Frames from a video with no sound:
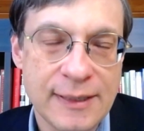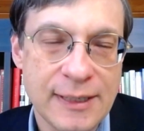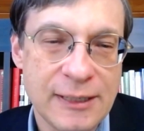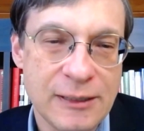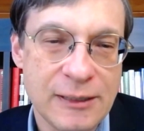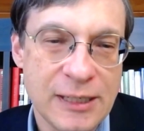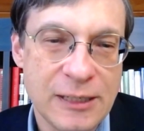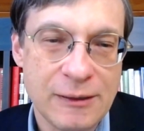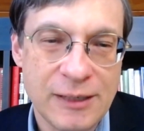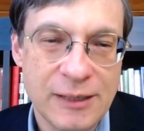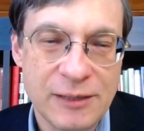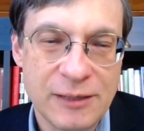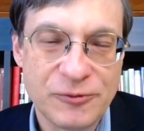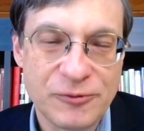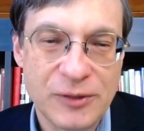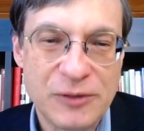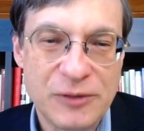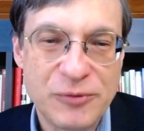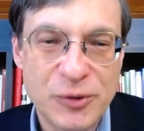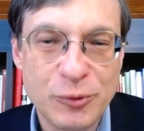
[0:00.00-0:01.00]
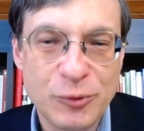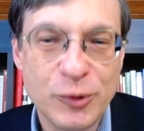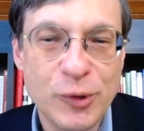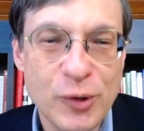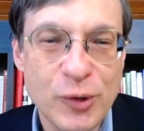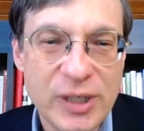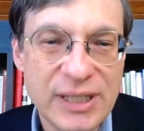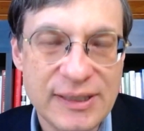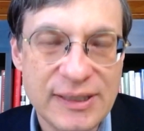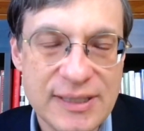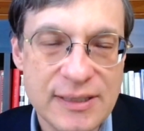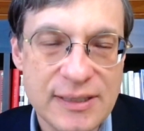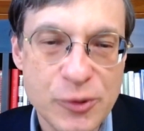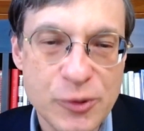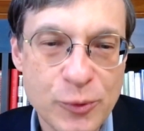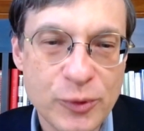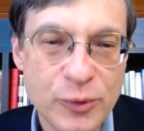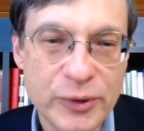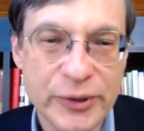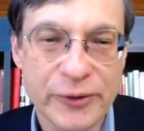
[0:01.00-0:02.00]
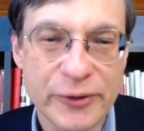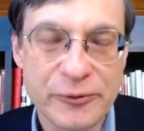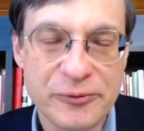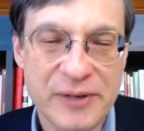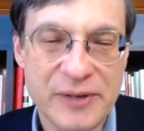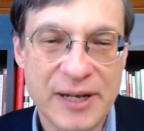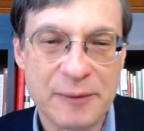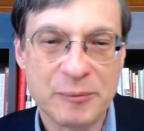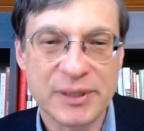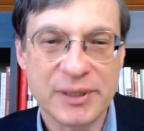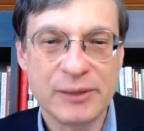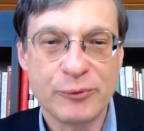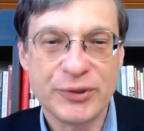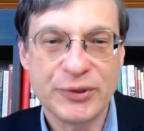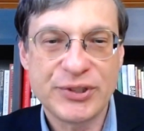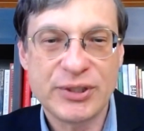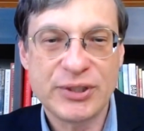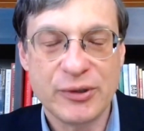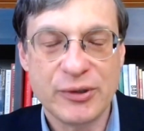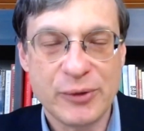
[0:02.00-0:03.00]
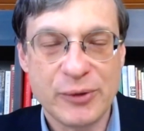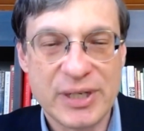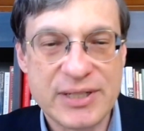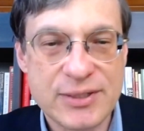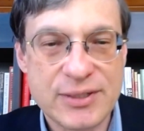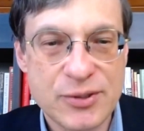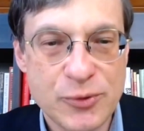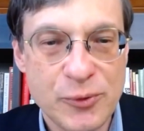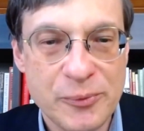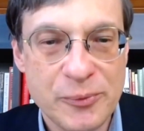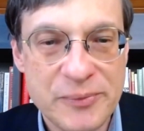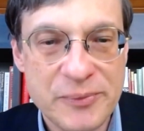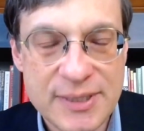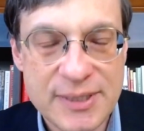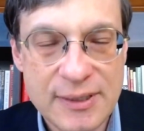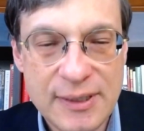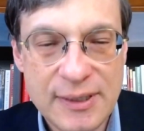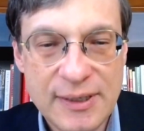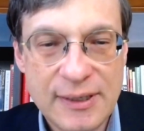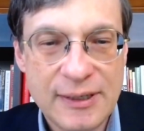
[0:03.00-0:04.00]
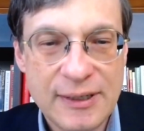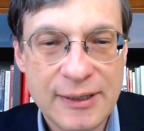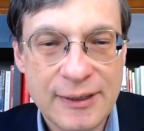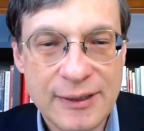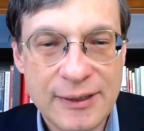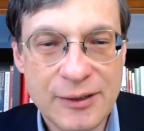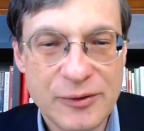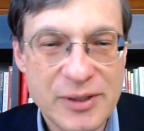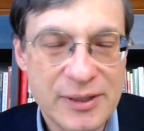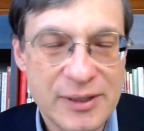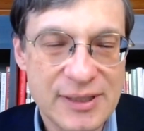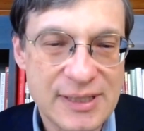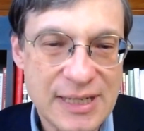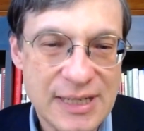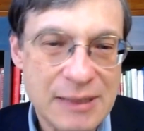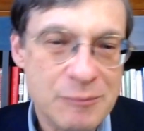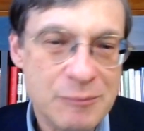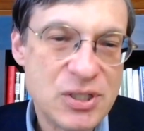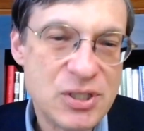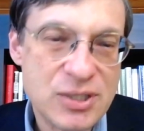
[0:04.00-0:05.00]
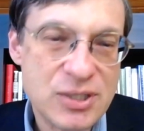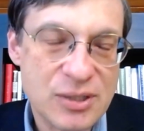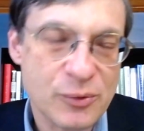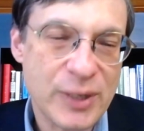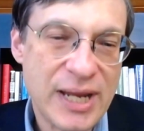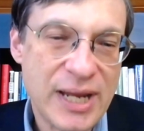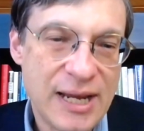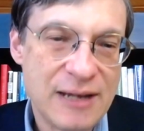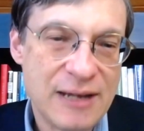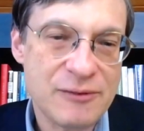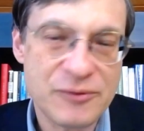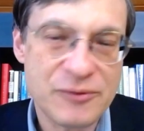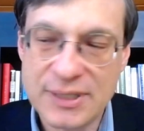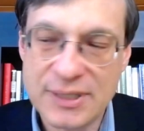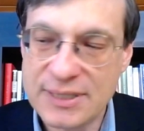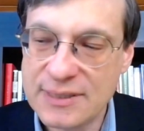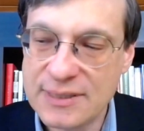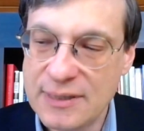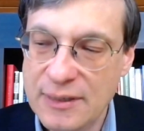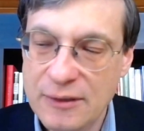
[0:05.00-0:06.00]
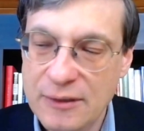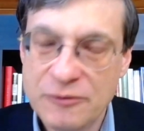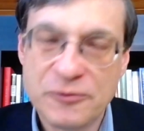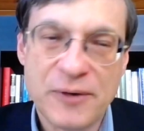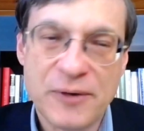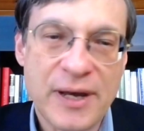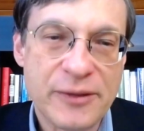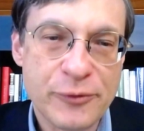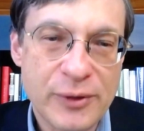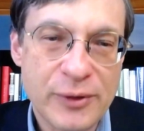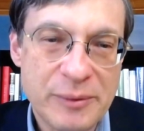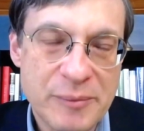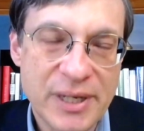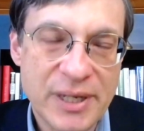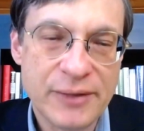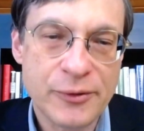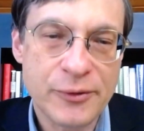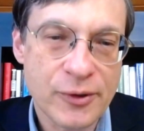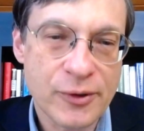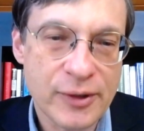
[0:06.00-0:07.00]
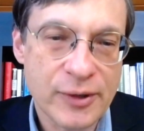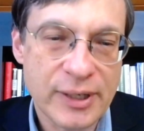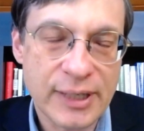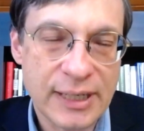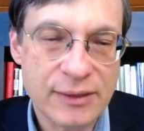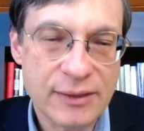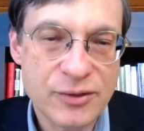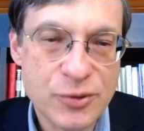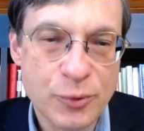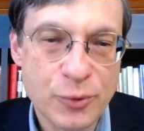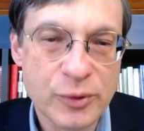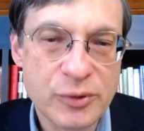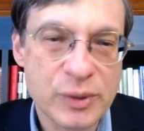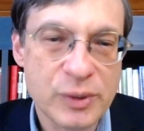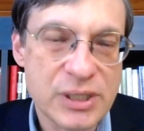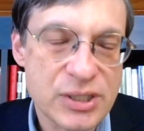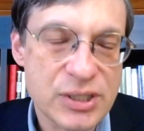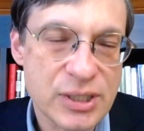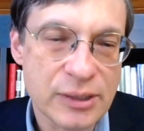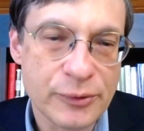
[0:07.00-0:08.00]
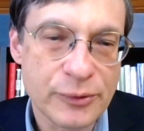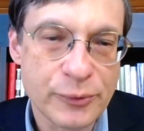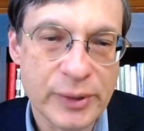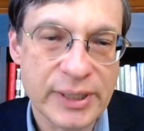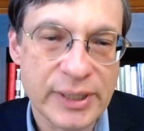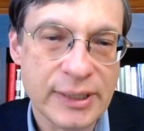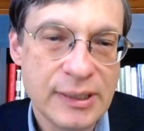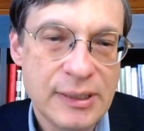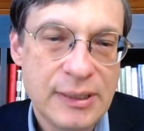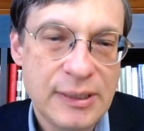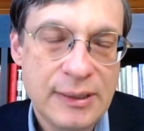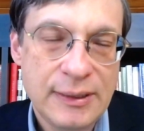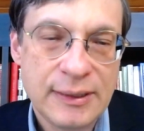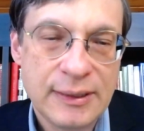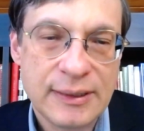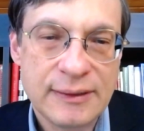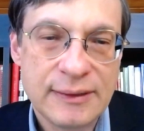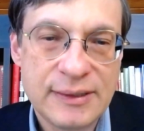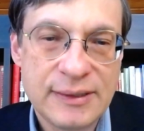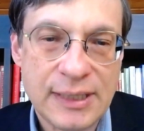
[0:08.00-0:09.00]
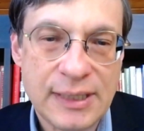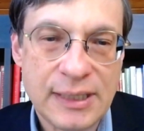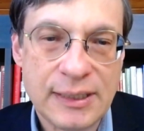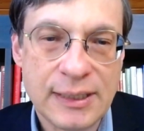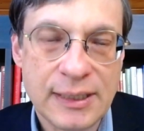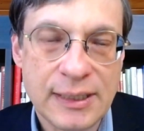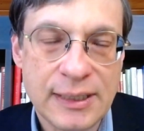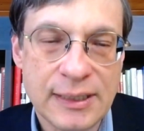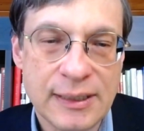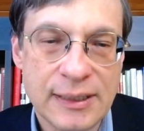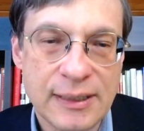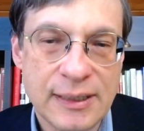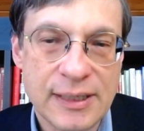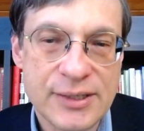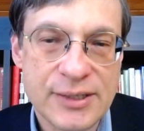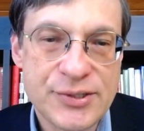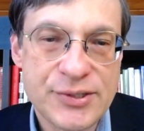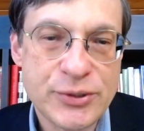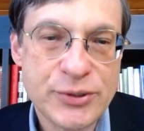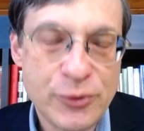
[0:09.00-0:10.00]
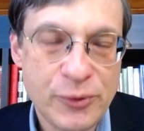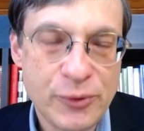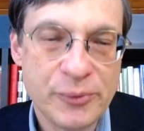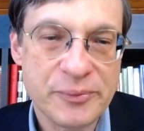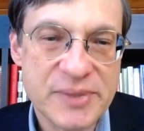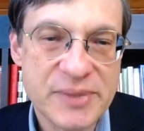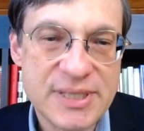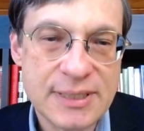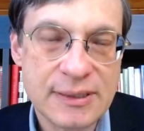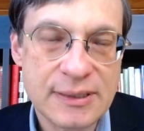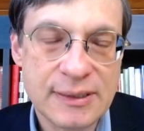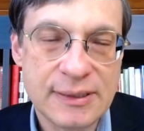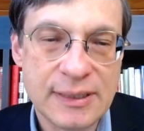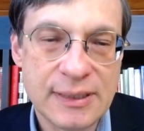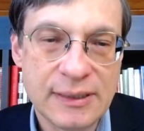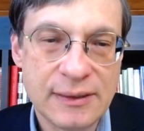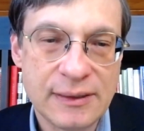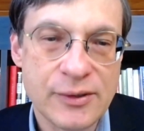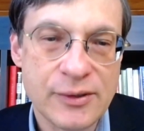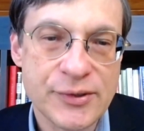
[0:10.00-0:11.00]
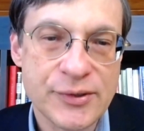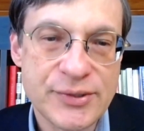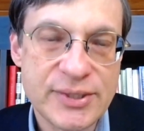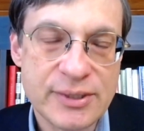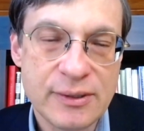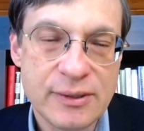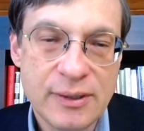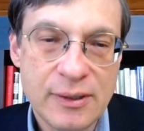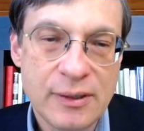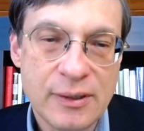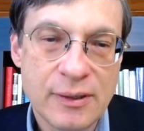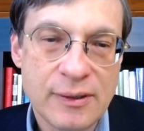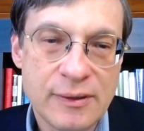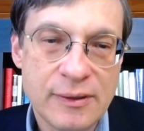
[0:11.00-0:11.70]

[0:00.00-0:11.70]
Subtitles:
if you look at the nuclear family, which, you know, assumes, you know, the image that we have is father and mother and two or three children, then it assumes that there's